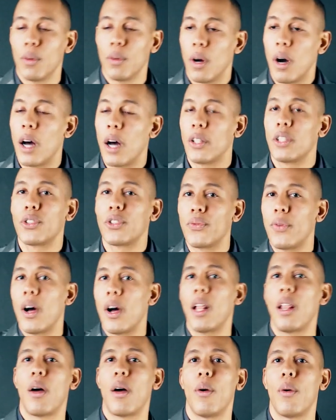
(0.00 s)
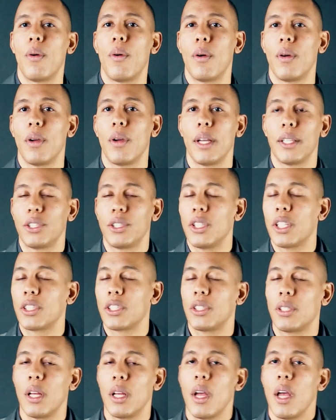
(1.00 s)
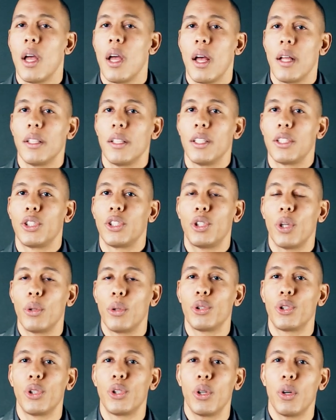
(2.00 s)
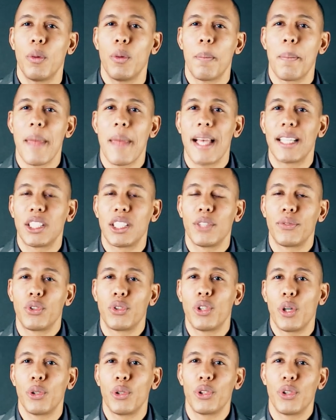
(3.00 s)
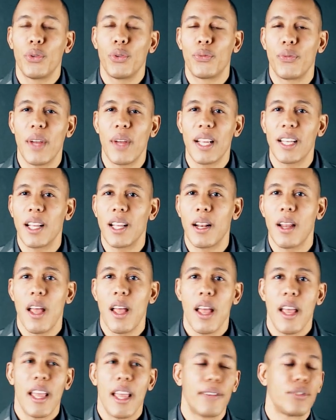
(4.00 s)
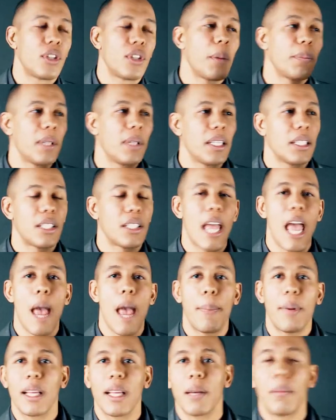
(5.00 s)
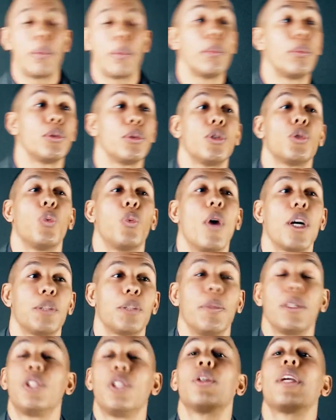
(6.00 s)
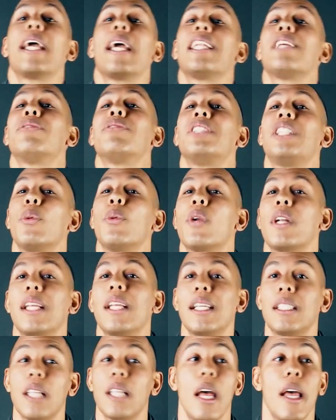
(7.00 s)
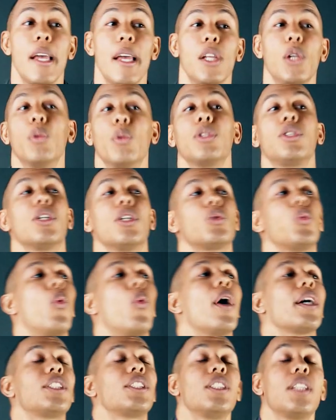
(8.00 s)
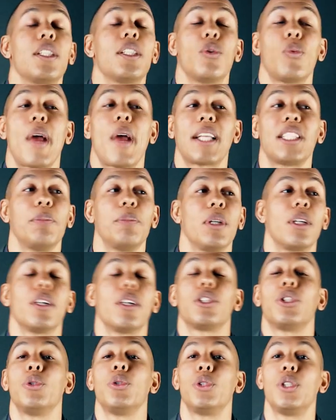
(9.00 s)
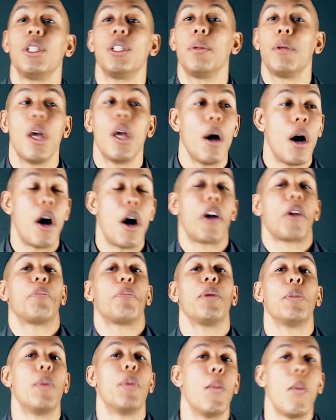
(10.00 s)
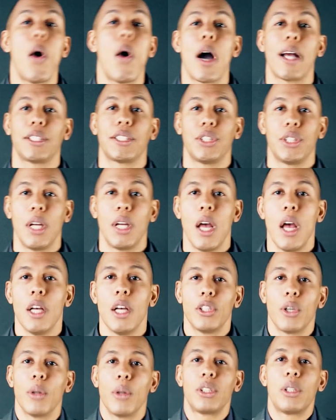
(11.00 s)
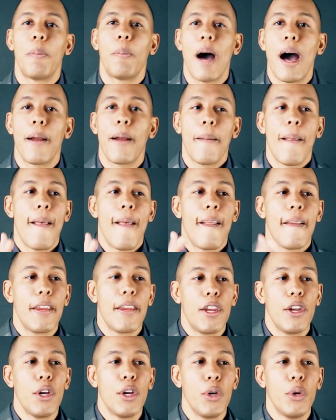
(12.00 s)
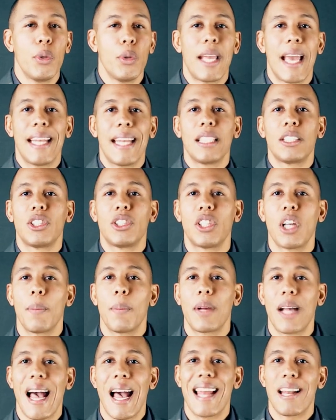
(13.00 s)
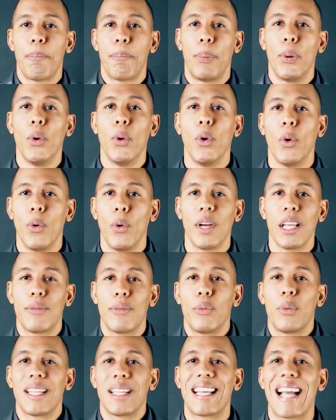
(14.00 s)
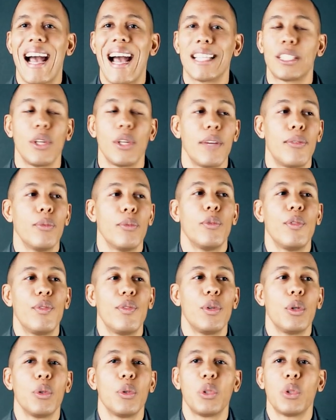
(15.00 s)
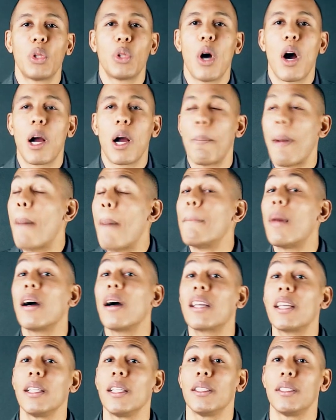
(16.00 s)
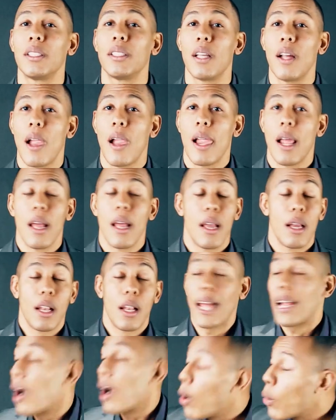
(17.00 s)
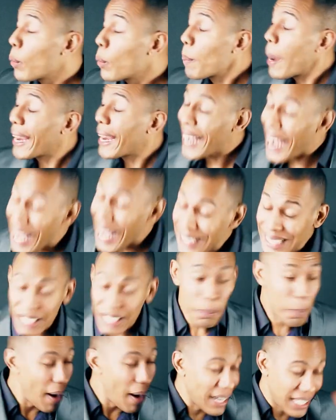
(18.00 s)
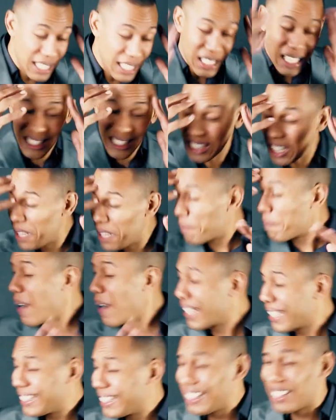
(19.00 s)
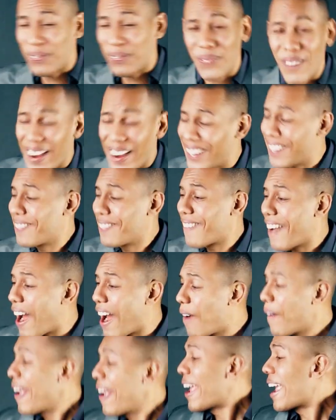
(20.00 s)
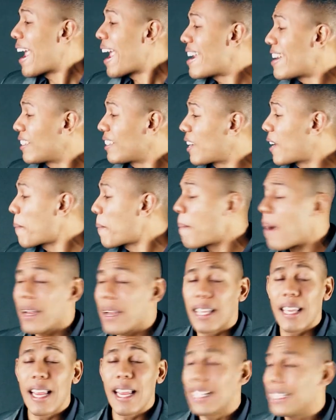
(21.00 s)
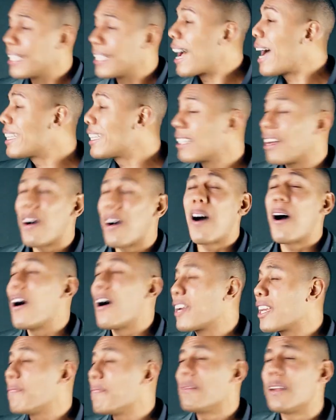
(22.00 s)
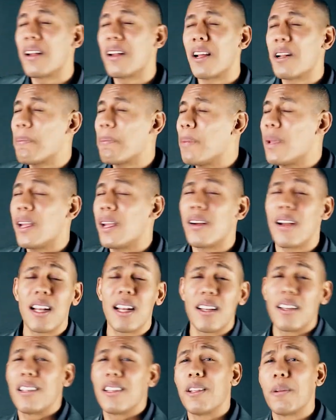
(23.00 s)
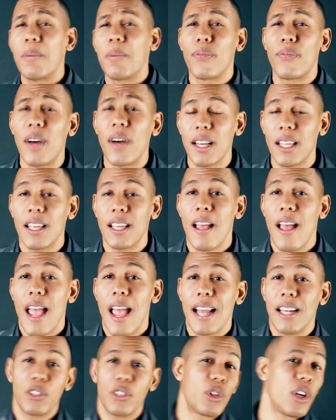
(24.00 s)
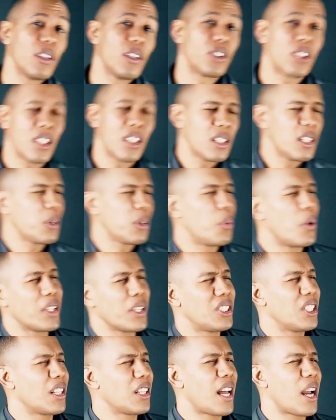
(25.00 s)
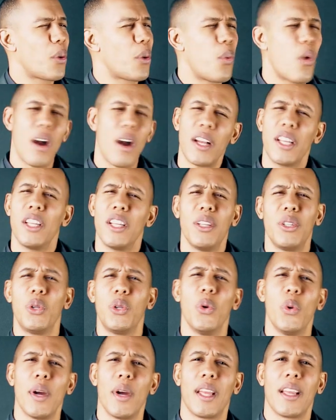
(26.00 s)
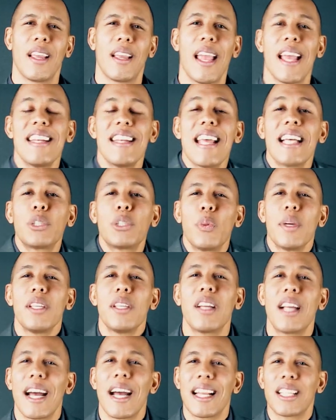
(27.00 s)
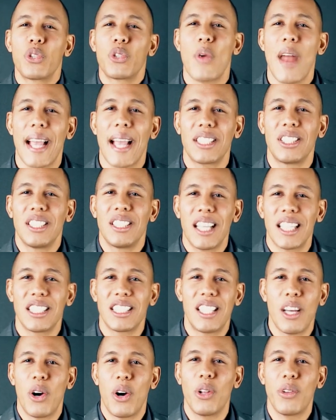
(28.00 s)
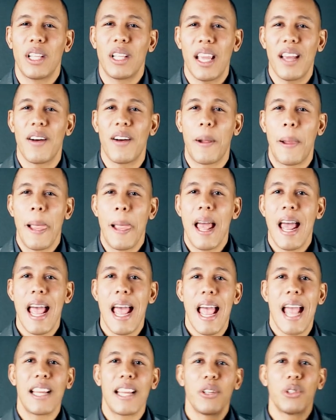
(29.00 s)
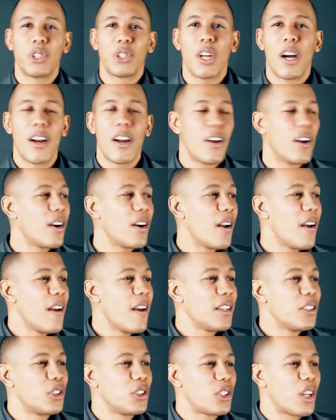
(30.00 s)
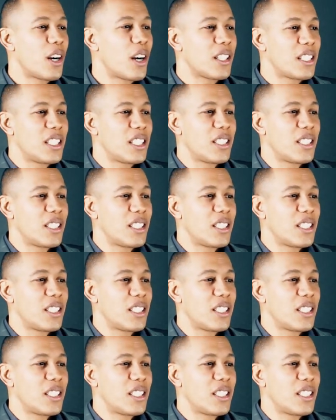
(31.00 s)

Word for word: others follow it's just this social massive social thing that if something is happening and people just watch but you can't even see what it is you will just watch in that direction because you see other people watch. So it's about you getting some kind of pull, even with guys. So even if we used to talk about monkeys, like, oh my God, this monkey, that's this monkey just fucking around, and there's other monkey, and these guys, oh, give me another beer, and then it'll be funny. And this girl suddenly watching, like, what are you doing? And that's when you got attraction. That's the whole deal. And you start her, you start